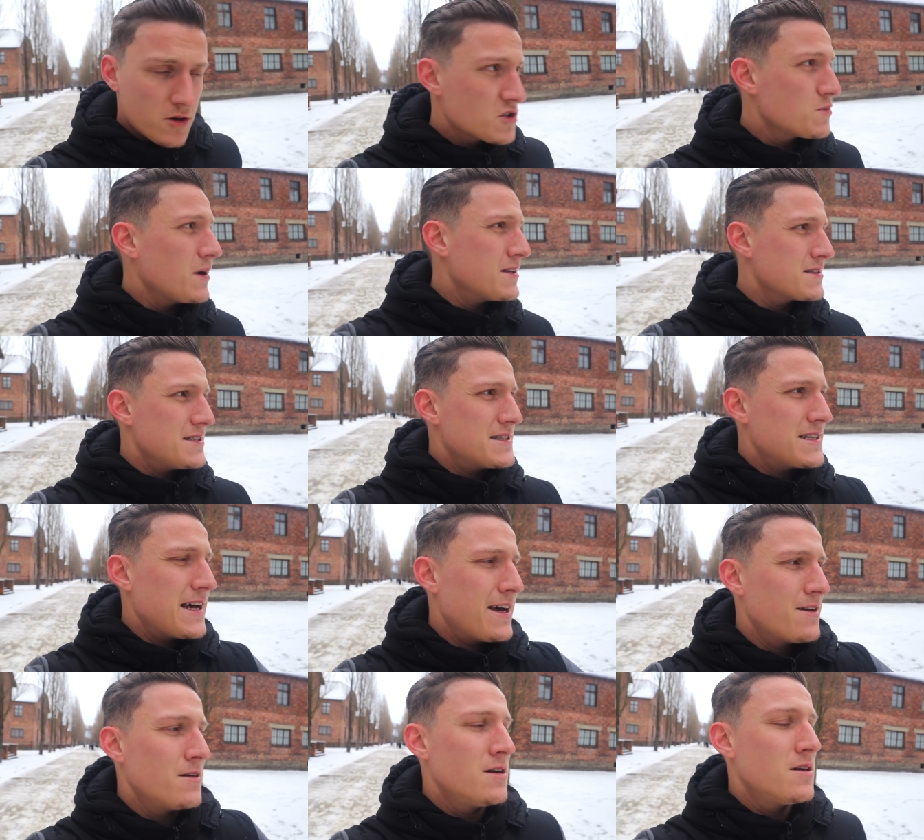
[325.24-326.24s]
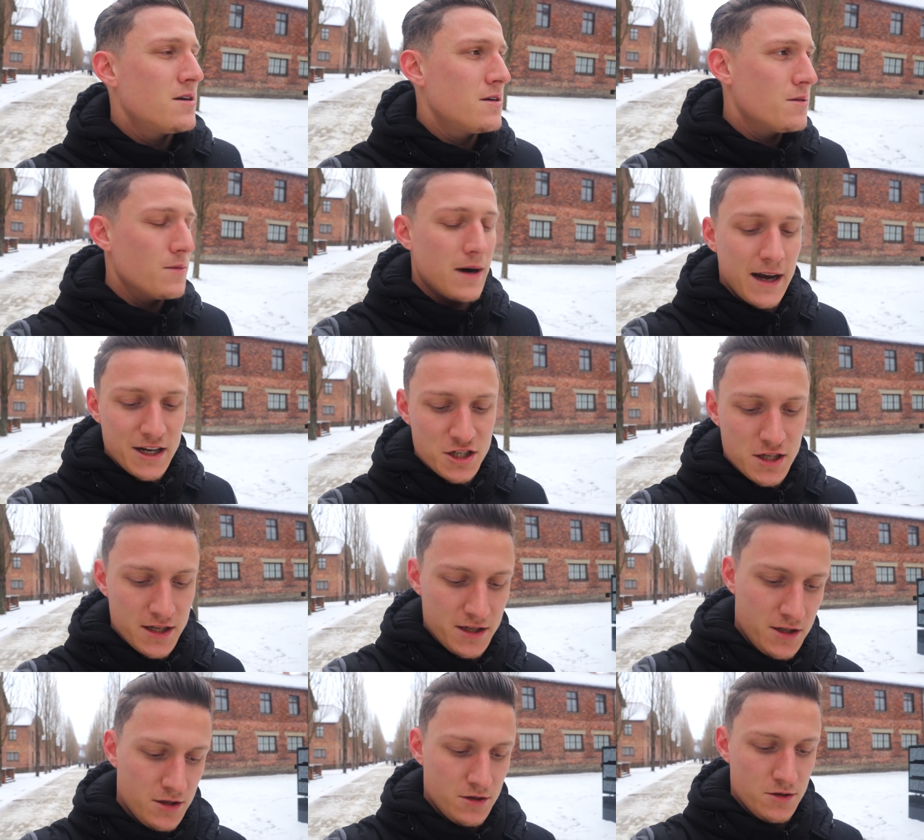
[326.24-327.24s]
blocks 1 to 10 were actually
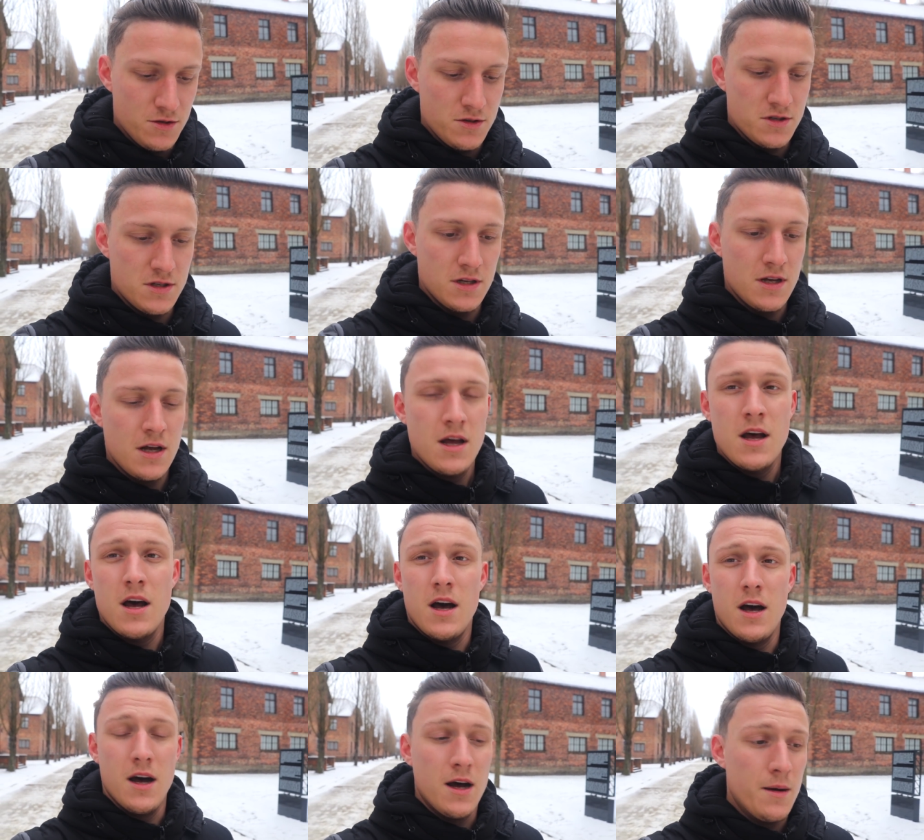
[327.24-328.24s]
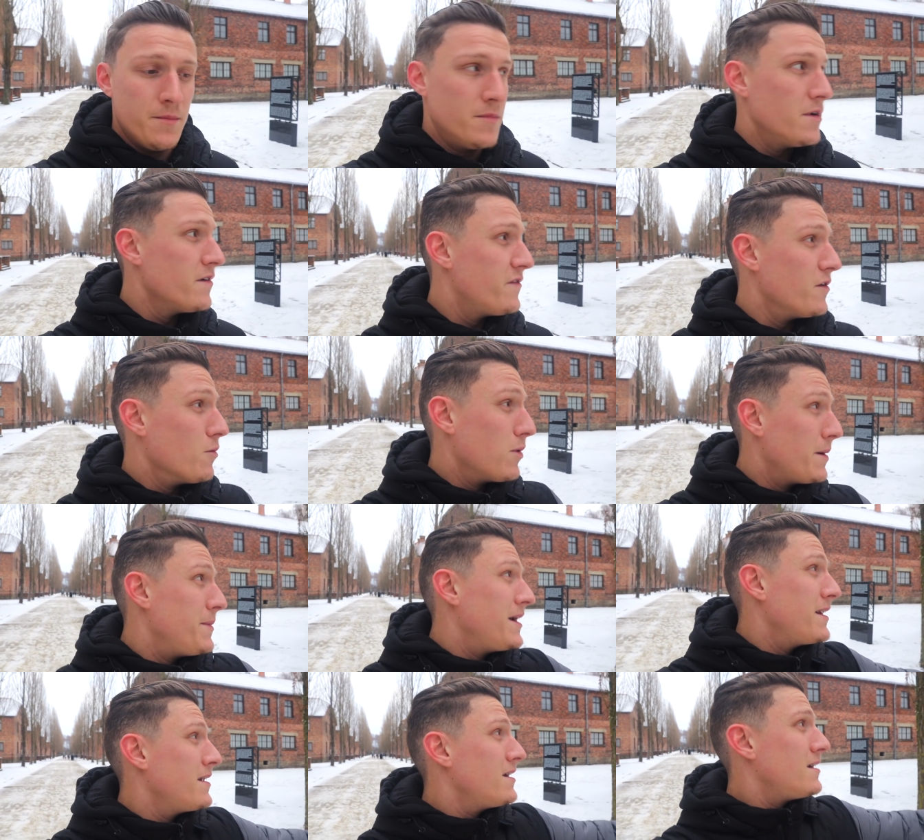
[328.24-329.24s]
used for
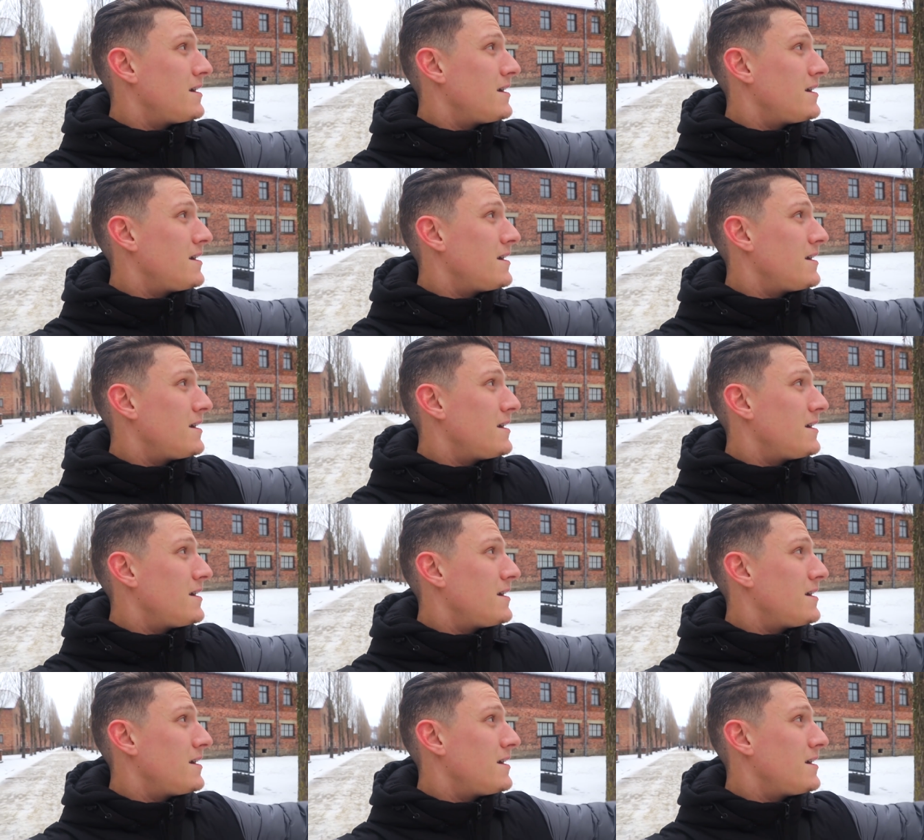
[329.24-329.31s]
women,